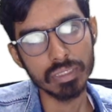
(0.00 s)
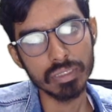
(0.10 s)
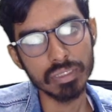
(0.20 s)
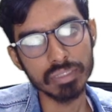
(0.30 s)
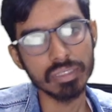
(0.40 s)

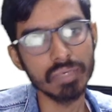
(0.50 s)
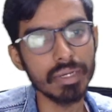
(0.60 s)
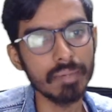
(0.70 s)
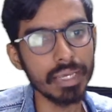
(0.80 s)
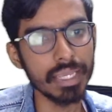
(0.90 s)
is
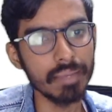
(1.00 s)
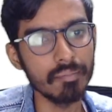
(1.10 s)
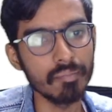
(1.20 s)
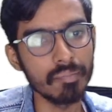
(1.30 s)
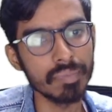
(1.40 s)
given by
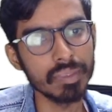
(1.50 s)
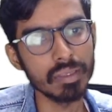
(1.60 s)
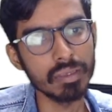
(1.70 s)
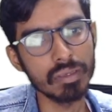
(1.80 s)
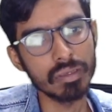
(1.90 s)

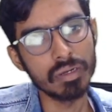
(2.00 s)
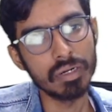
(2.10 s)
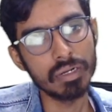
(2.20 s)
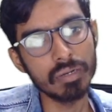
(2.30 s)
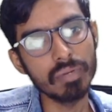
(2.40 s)

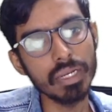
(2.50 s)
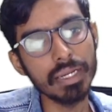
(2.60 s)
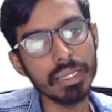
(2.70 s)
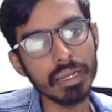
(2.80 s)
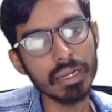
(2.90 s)
triple
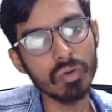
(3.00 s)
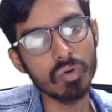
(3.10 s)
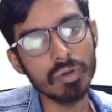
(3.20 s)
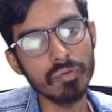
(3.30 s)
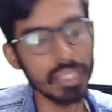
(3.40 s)
integral
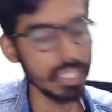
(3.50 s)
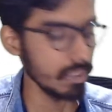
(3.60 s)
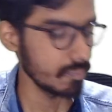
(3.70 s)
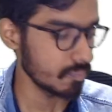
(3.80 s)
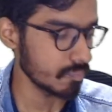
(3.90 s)
over
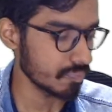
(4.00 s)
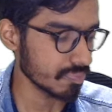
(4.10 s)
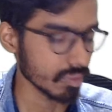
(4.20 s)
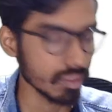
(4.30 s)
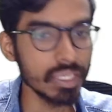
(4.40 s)
v
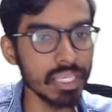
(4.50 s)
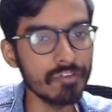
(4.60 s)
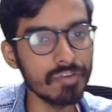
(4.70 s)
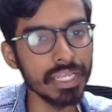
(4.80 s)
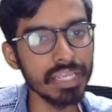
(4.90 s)

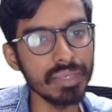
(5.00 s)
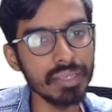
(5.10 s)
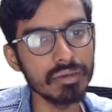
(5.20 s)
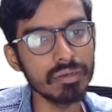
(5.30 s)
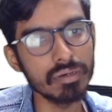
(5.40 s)
f
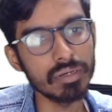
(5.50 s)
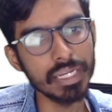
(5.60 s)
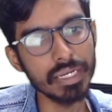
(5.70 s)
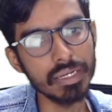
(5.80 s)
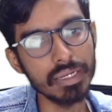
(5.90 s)
dv,
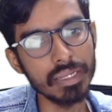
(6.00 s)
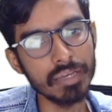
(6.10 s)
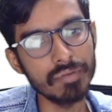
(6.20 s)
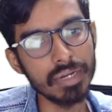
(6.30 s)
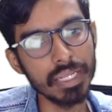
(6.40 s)
right?
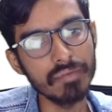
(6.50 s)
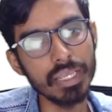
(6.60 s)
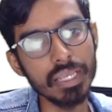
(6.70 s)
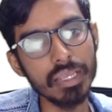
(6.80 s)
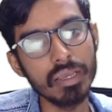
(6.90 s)
F
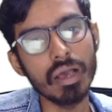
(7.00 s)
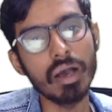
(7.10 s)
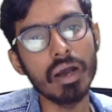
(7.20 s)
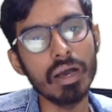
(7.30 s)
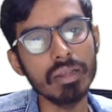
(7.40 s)
dv,
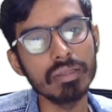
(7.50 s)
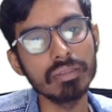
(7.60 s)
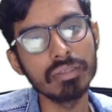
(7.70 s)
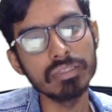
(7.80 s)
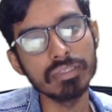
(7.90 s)
or
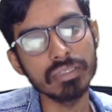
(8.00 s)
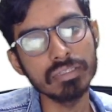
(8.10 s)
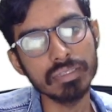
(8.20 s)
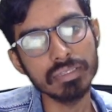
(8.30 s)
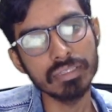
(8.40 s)
this
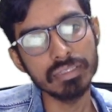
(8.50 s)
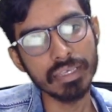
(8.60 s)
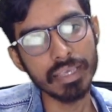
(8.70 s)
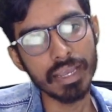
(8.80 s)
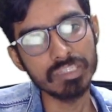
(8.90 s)

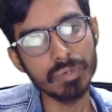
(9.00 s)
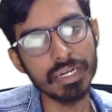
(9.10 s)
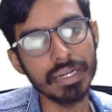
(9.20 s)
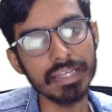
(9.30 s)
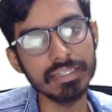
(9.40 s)
can also be
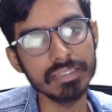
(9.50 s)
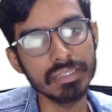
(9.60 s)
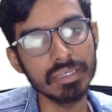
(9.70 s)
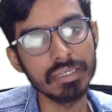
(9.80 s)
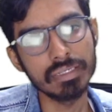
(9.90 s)
written as
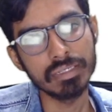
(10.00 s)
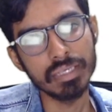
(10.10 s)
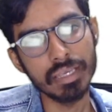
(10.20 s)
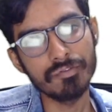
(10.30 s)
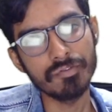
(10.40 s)

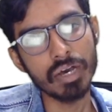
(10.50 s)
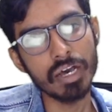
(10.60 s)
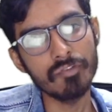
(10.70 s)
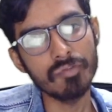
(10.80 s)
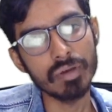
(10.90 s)
f
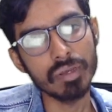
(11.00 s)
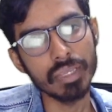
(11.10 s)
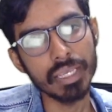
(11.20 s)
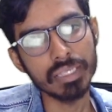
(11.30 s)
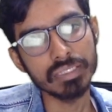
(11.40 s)
of
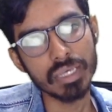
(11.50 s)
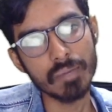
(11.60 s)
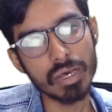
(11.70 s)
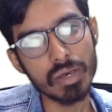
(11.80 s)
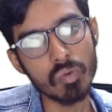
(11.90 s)
x
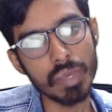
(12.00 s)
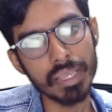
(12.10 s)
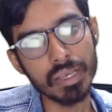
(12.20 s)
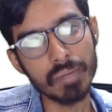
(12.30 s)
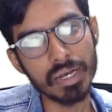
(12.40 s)
comma y
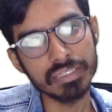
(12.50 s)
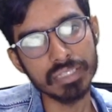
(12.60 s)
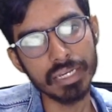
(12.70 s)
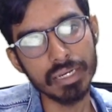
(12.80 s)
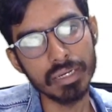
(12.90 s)
comma
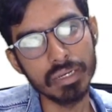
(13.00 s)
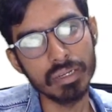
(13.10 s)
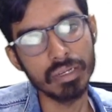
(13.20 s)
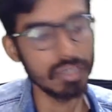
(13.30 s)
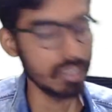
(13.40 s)
z
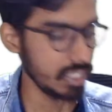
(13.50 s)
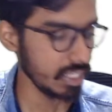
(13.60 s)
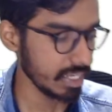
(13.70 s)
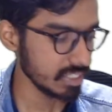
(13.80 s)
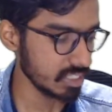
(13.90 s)

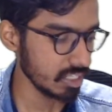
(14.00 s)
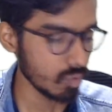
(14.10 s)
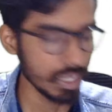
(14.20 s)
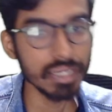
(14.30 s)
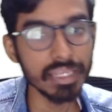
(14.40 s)
dx dy
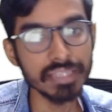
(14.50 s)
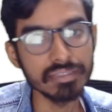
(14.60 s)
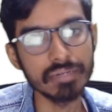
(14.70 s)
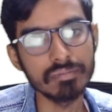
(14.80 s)
dz.